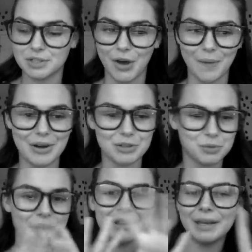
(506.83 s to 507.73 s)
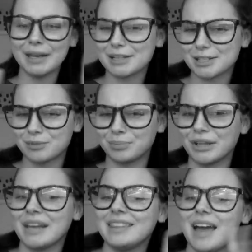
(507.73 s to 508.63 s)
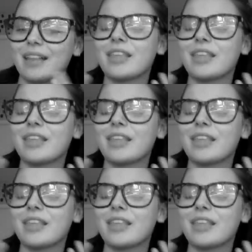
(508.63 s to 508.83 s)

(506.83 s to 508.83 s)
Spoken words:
So I just want to like explain that.